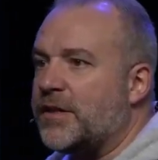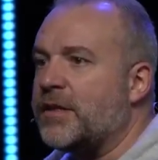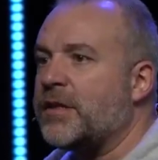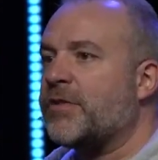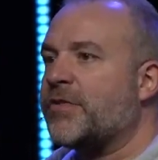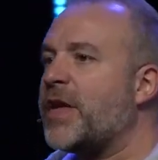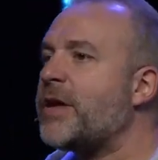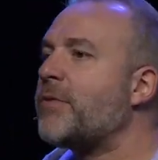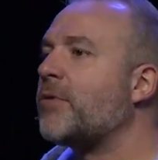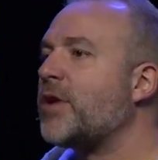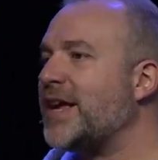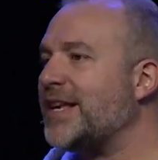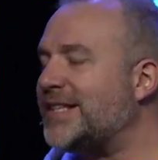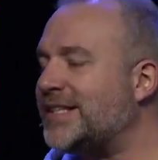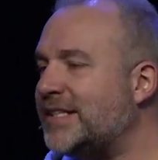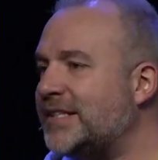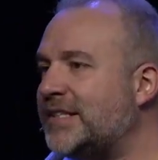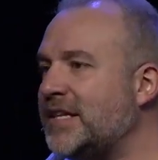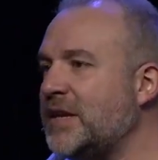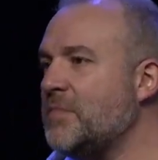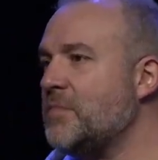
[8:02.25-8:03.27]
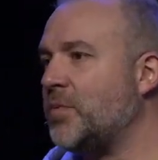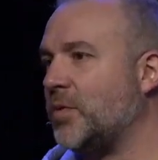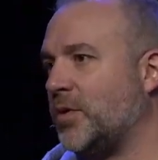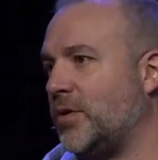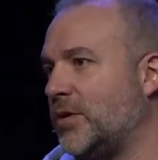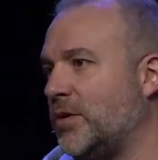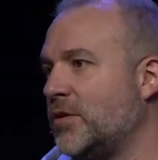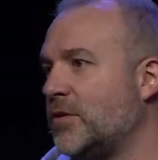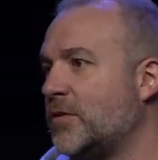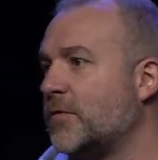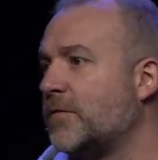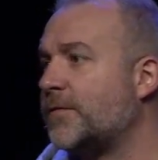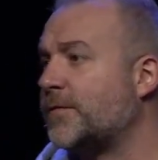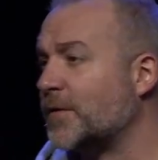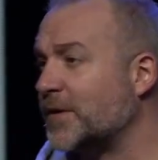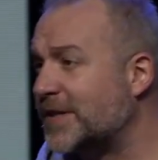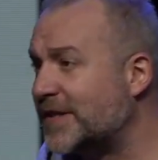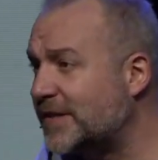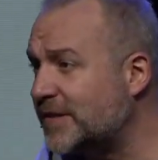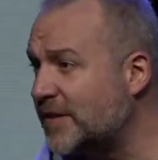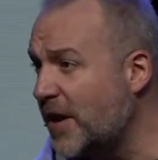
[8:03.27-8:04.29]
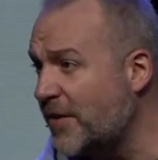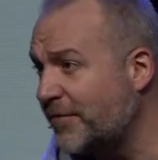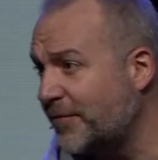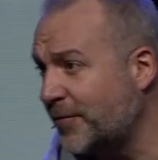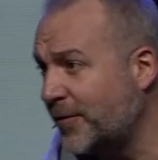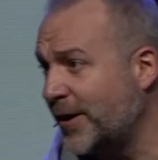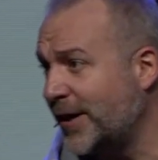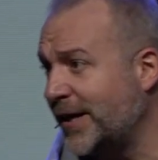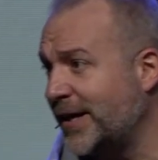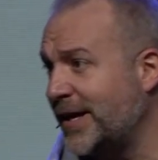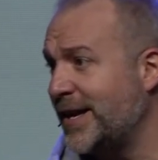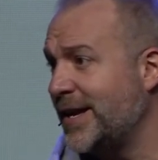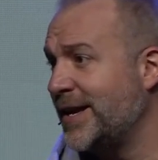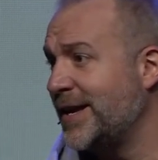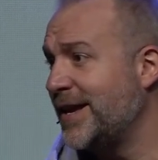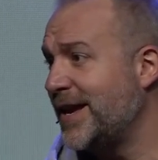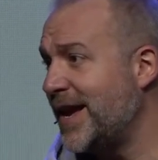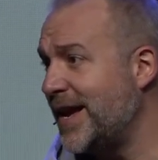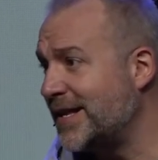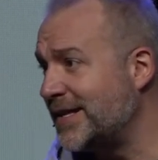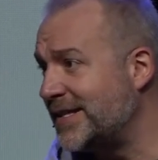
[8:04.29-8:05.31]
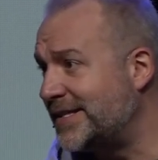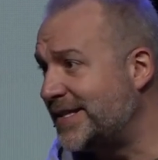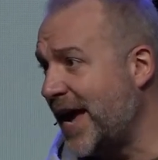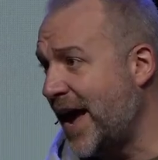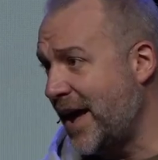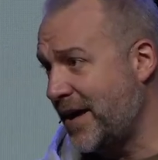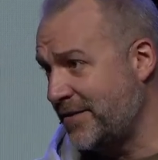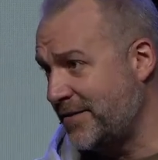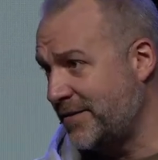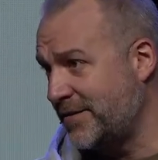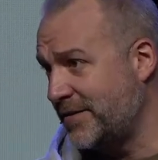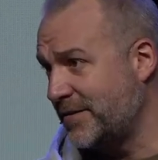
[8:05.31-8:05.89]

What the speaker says: They were a symbol for suffering and death.